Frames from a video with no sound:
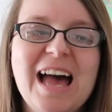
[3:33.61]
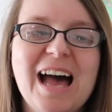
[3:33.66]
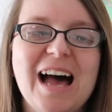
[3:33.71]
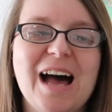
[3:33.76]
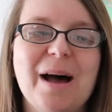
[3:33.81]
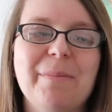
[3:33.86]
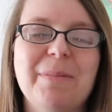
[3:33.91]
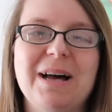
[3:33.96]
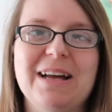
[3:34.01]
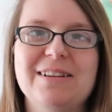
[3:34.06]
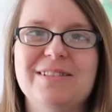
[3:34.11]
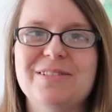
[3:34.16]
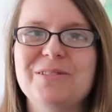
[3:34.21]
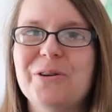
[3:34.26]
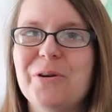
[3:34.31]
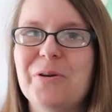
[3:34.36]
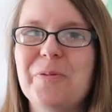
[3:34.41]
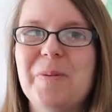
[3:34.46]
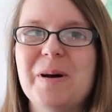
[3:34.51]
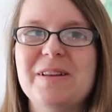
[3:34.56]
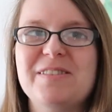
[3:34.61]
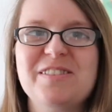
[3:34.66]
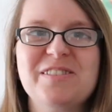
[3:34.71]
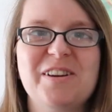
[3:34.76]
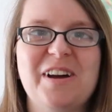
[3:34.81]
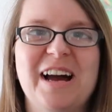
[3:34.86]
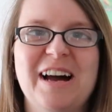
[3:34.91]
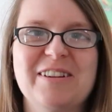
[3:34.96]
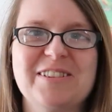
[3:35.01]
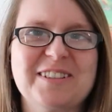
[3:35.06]
And not all birds
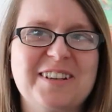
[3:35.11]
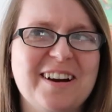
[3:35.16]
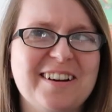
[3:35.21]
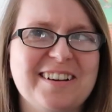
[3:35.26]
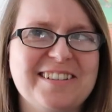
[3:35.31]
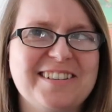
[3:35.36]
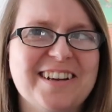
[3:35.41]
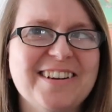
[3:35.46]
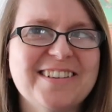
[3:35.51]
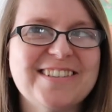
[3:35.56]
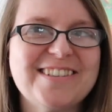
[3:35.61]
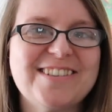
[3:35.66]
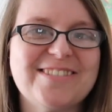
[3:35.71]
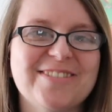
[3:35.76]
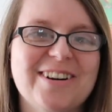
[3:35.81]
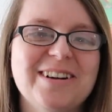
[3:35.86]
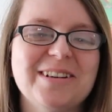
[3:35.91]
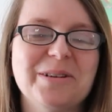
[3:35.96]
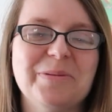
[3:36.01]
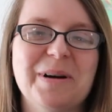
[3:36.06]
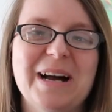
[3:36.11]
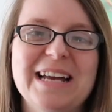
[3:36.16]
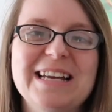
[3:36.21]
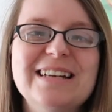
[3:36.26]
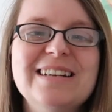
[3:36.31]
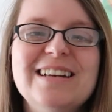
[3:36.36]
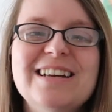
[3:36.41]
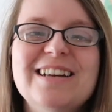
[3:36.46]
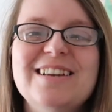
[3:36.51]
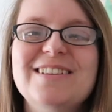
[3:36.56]
know how to kind of dance right
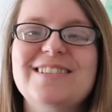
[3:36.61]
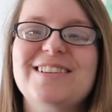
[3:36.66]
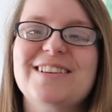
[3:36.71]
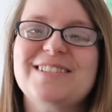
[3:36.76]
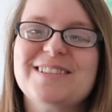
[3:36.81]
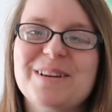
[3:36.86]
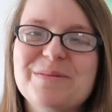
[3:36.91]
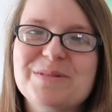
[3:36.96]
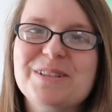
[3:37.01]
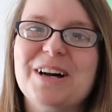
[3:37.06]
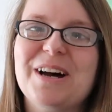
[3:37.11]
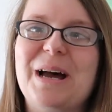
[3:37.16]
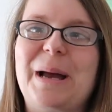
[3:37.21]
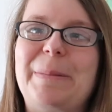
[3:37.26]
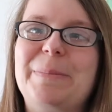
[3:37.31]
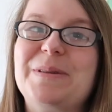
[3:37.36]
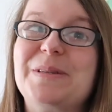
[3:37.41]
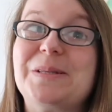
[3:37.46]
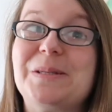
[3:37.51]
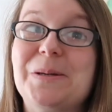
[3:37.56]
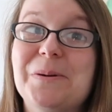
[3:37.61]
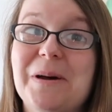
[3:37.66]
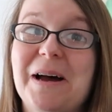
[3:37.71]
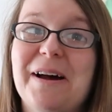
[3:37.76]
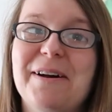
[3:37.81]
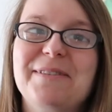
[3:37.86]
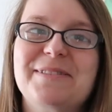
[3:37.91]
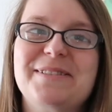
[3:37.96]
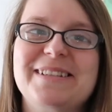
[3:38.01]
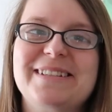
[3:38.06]
away, so sometimes you
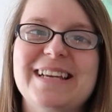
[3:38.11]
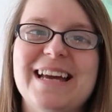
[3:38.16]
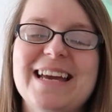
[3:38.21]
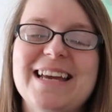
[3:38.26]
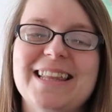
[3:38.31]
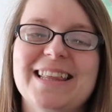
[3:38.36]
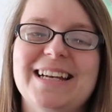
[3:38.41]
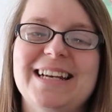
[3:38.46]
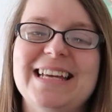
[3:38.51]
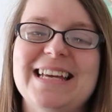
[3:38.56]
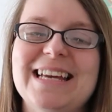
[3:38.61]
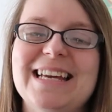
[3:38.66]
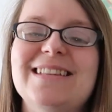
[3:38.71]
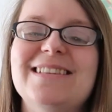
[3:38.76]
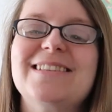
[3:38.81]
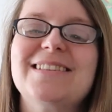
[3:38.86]
have to take the lead.